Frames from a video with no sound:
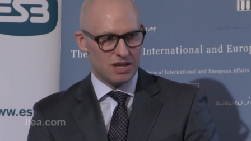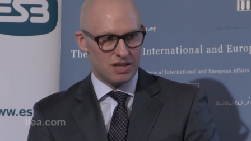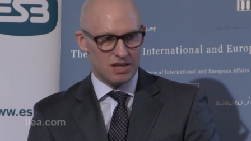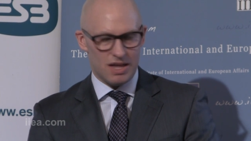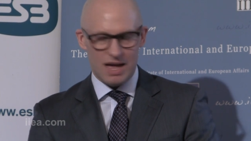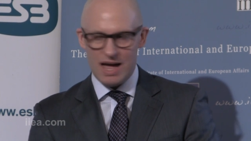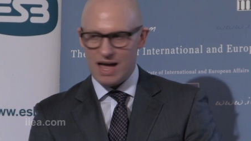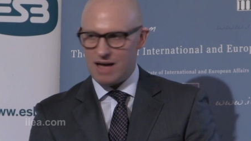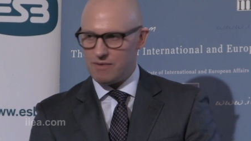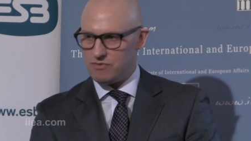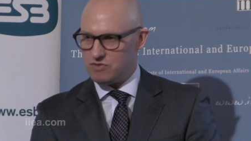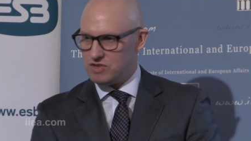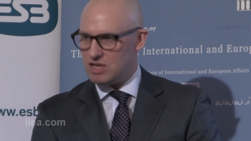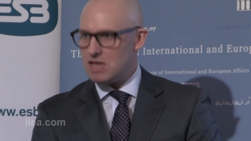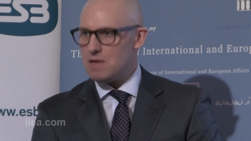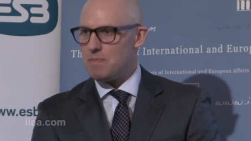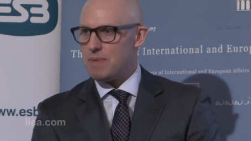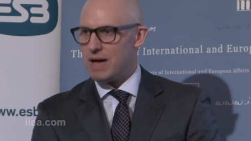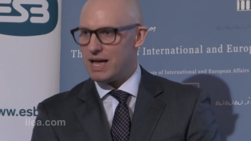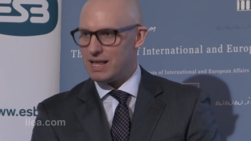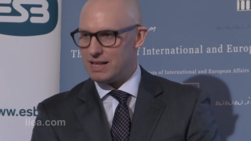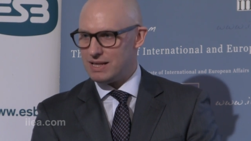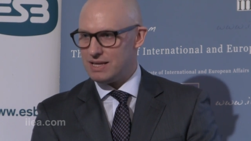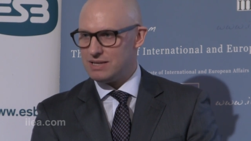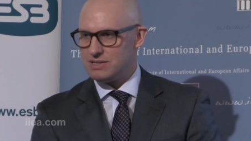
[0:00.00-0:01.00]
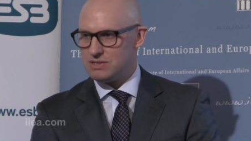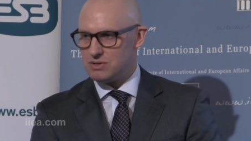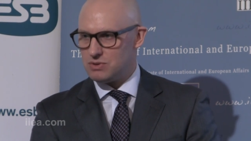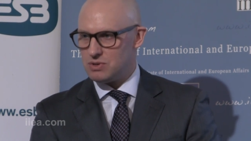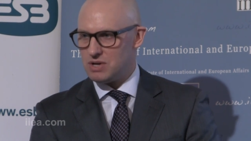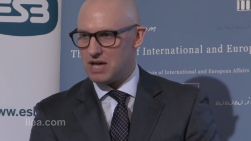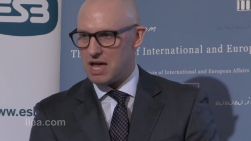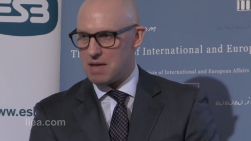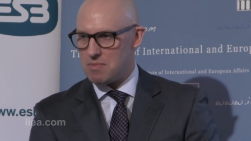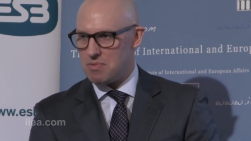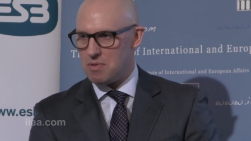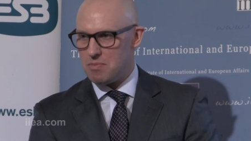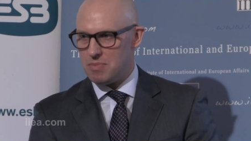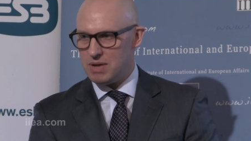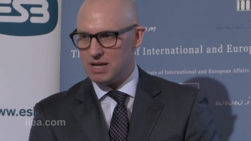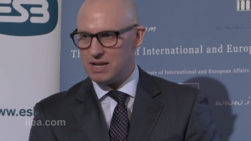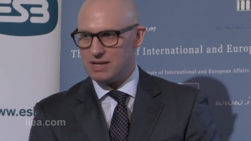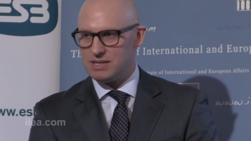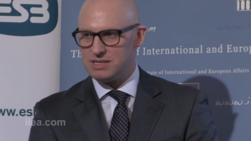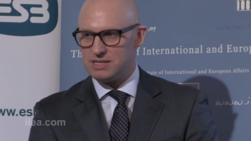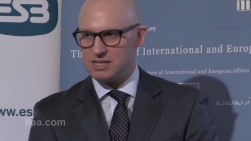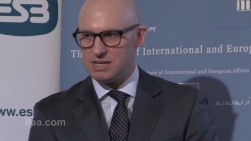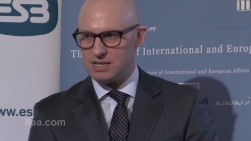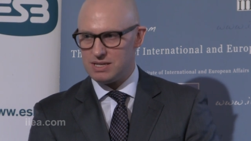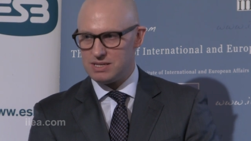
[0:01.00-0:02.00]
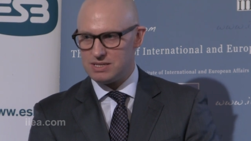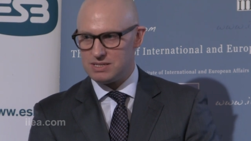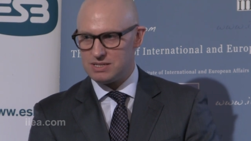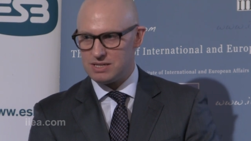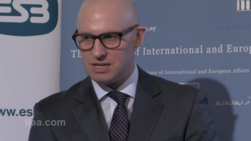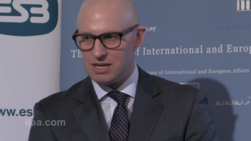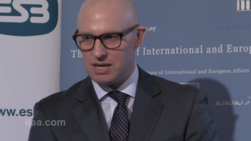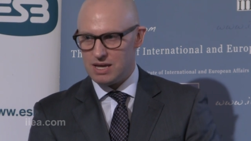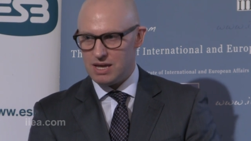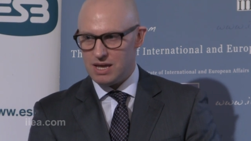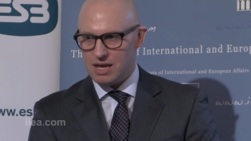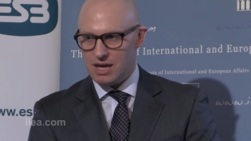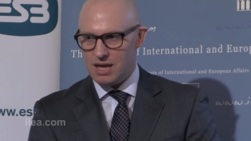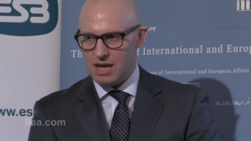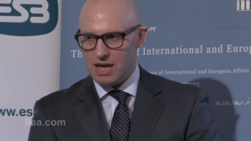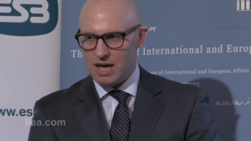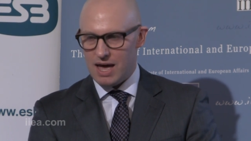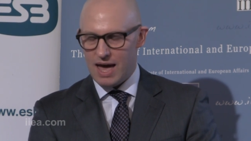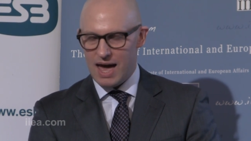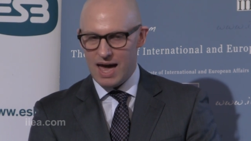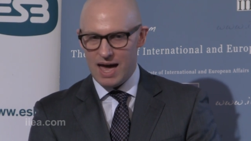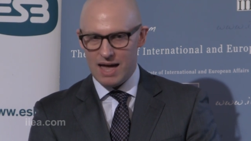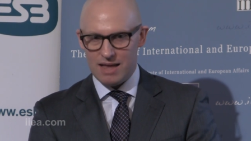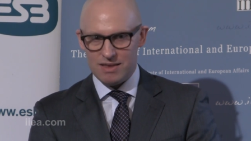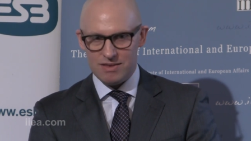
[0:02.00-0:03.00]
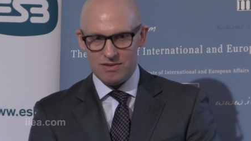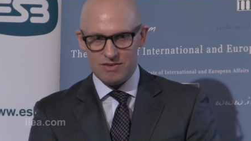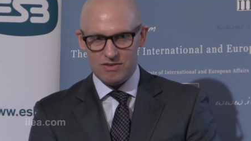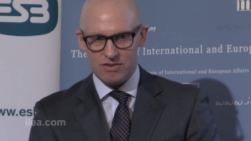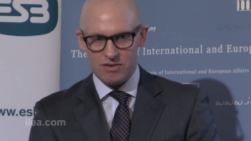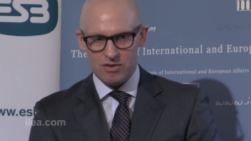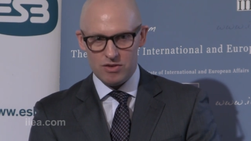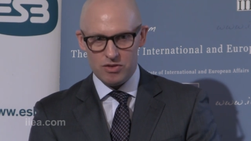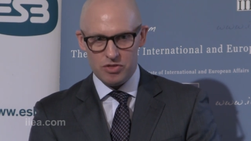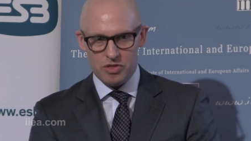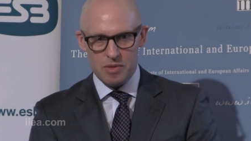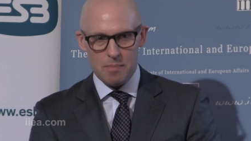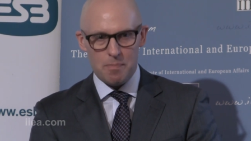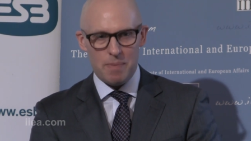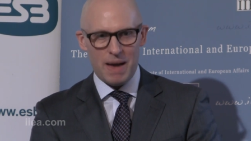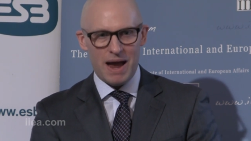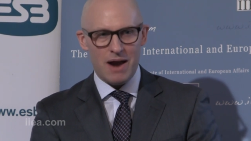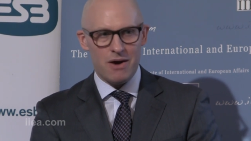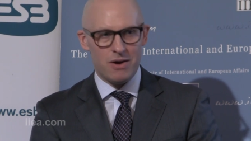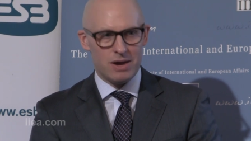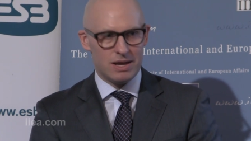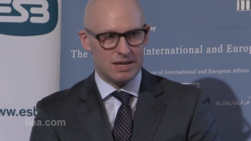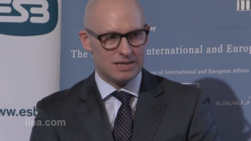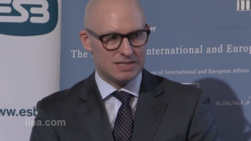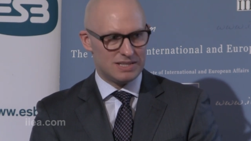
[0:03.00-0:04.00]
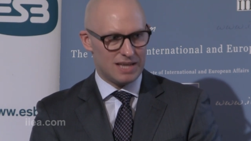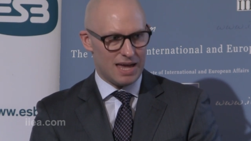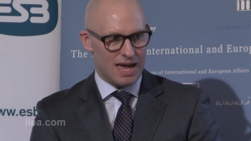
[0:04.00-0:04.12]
that have deep analytical capabilities. And the barriers